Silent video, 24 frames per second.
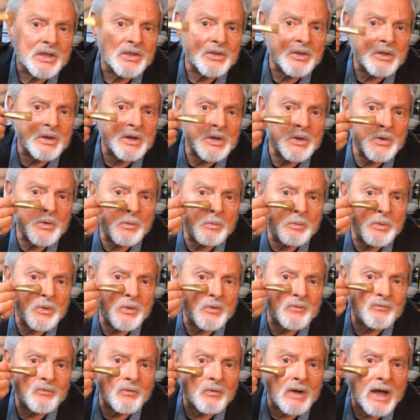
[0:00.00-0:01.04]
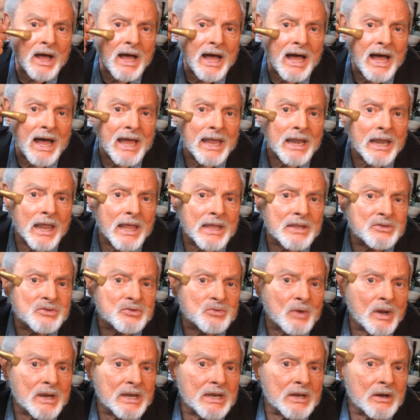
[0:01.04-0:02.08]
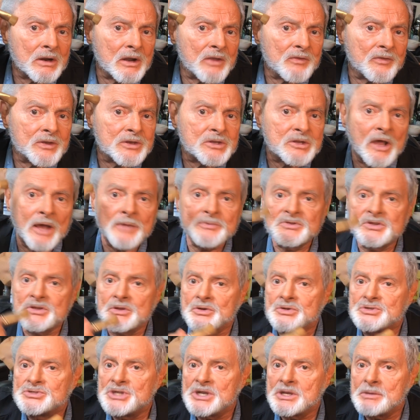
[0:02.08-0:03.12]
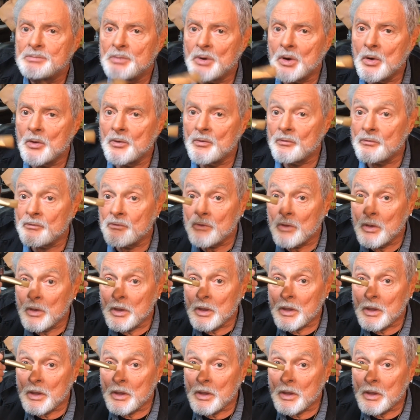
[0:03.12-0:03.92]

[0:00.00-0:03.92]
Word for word: You can do beautiful highlights right here on the tops of your cheekbones.